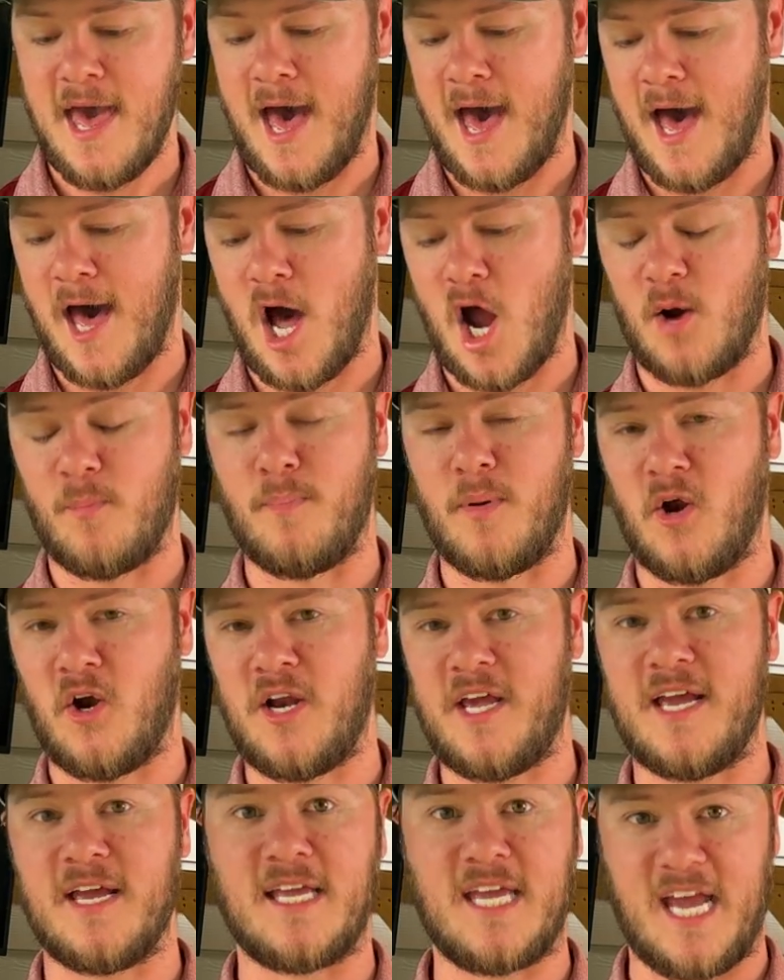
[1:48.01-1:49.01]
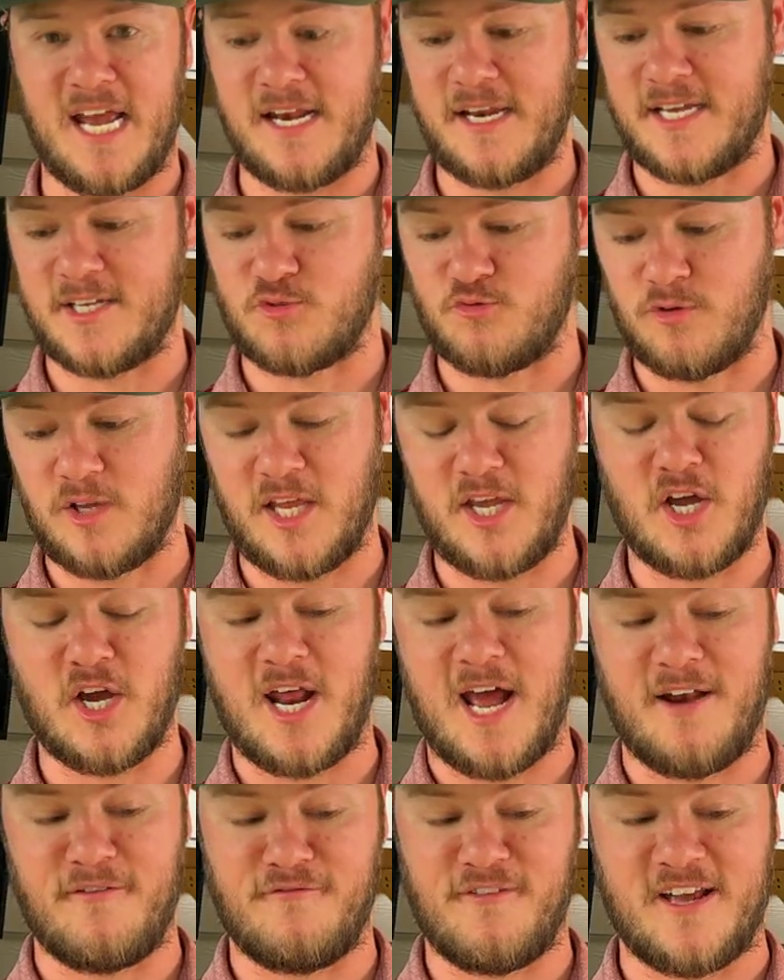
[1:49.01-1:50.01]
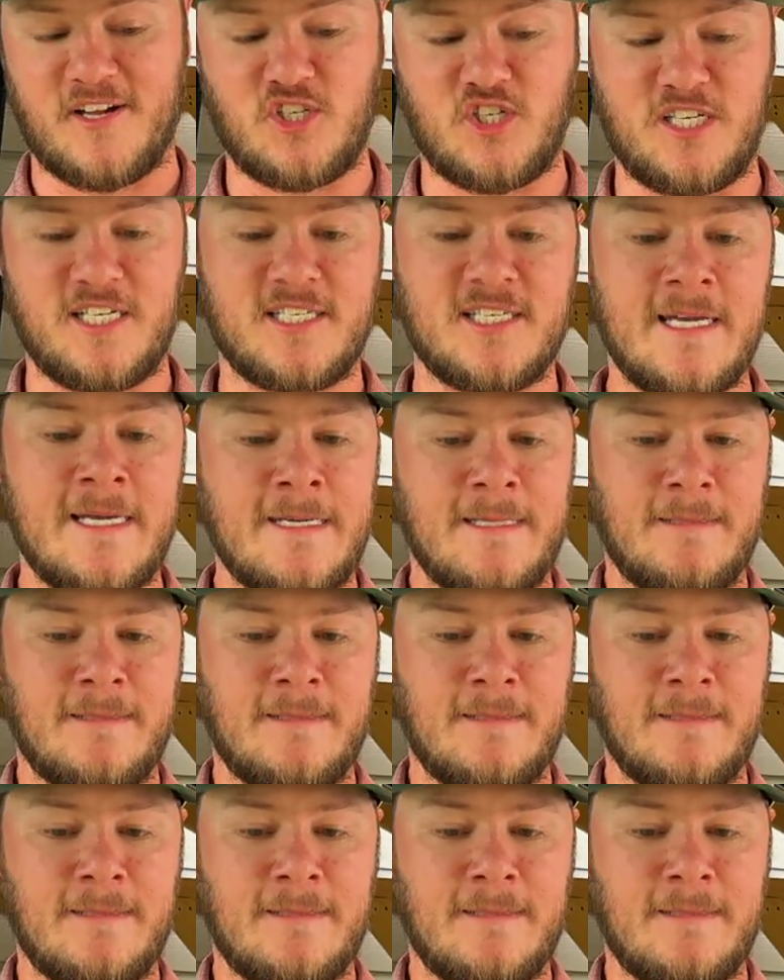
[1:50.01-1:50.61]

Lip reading: Our Birdie, again, is really good on veggies,